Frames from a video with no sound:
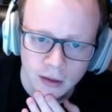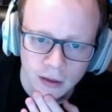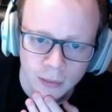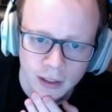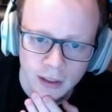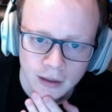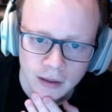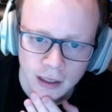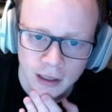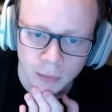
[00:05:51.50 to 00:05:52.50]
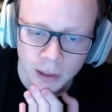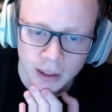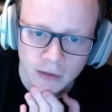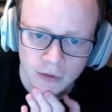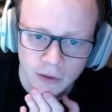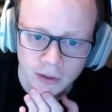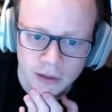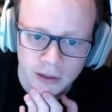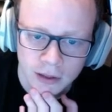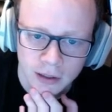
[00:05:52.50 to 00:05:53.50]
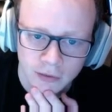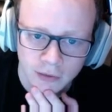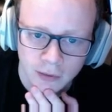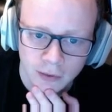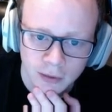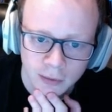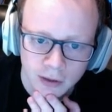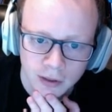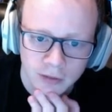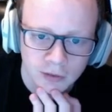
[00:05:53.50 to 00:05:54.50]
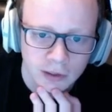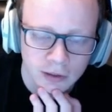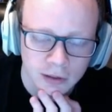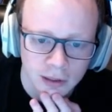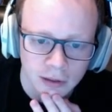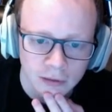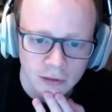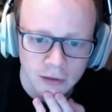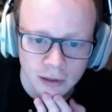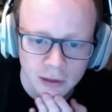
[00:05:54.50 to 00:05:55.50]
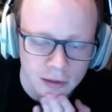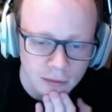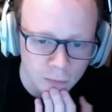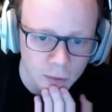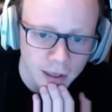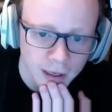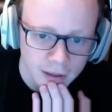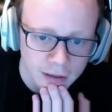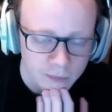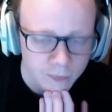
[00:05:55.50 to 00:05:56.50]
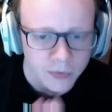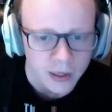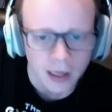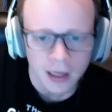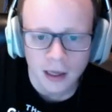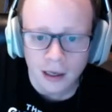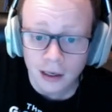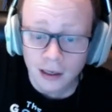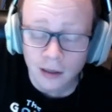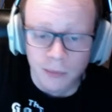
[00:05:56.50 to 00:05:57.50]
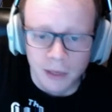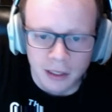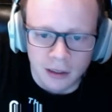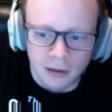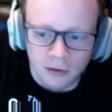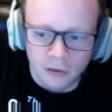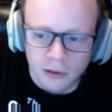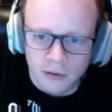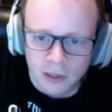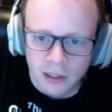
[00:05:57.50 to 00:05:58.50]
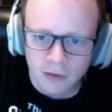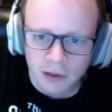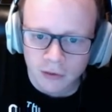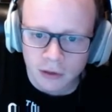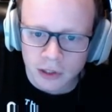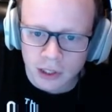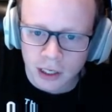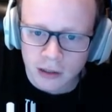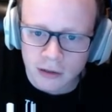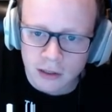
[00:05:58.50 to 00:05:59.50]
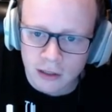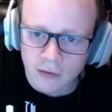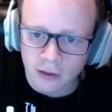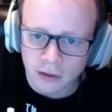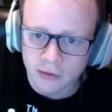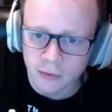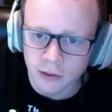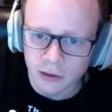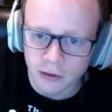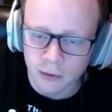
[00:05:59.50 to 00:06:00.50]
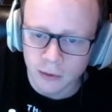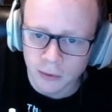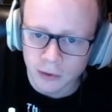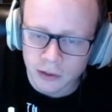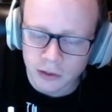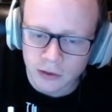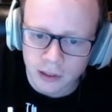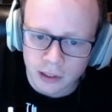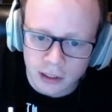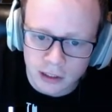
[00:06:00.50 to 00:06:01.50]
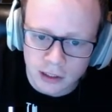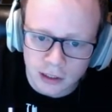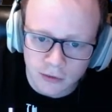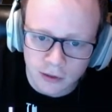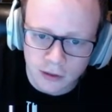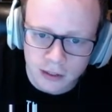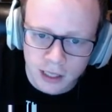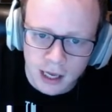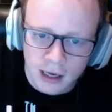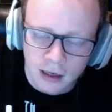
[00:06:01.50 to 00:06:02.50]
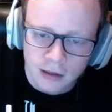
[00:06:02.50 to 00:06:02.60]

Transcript: But yeah, by default they're turned off. That way we don't have to look at one ads. And then of course, right, if you ever change your defaults, which are what we were just doing, changing defaults on